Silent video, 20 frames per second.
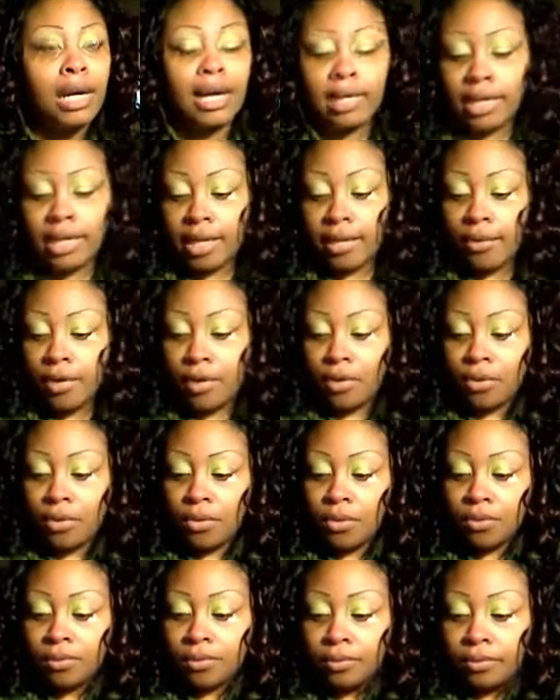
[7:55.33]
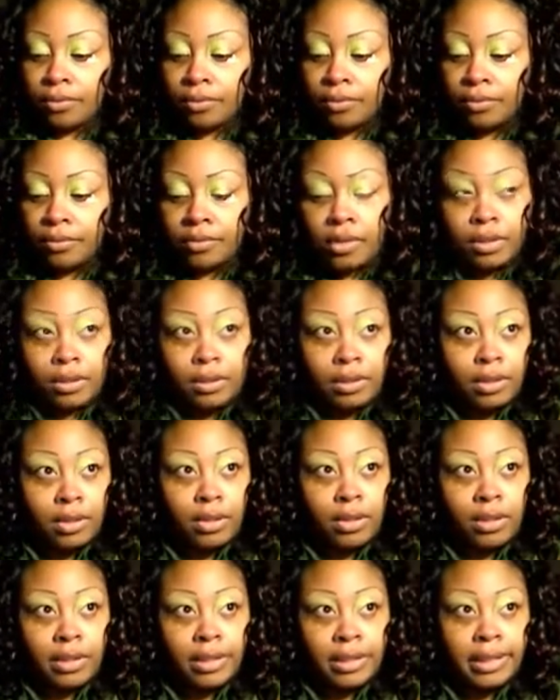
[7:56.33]
I came home
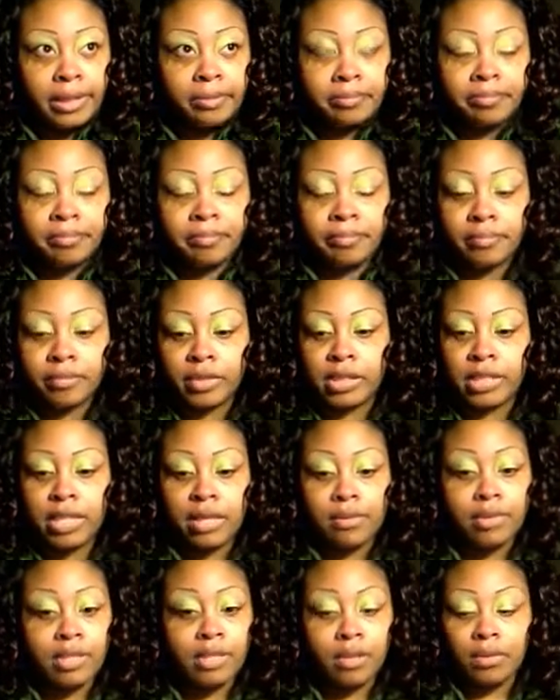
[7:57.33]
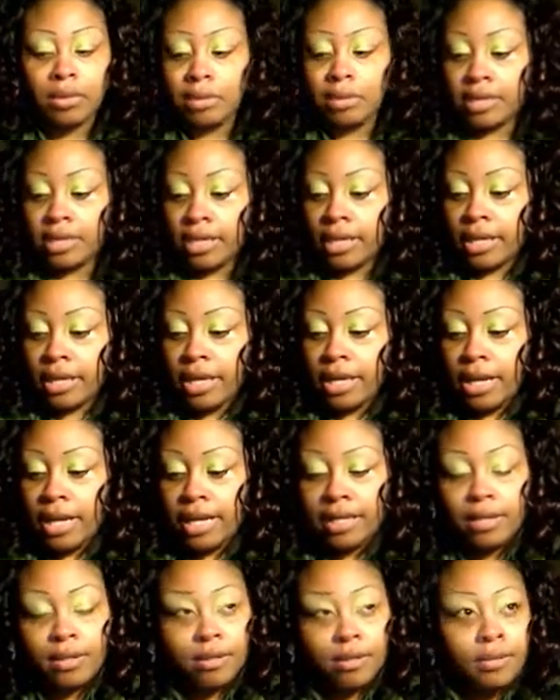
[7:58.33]
early because I was so upset. I
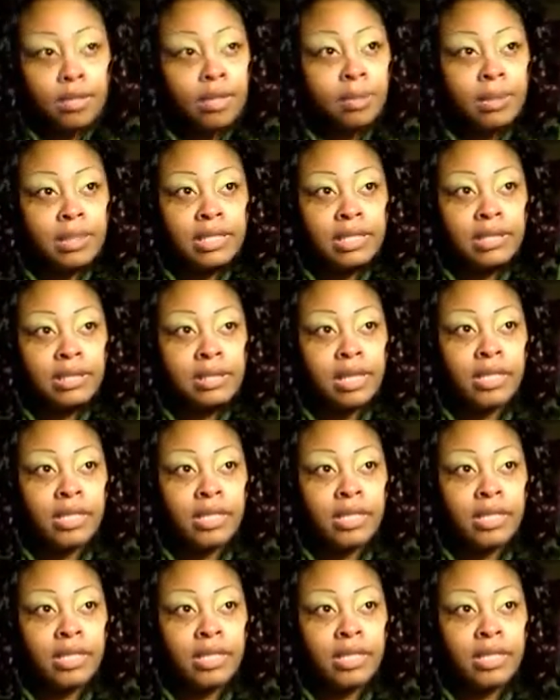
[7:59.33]
had to go to the police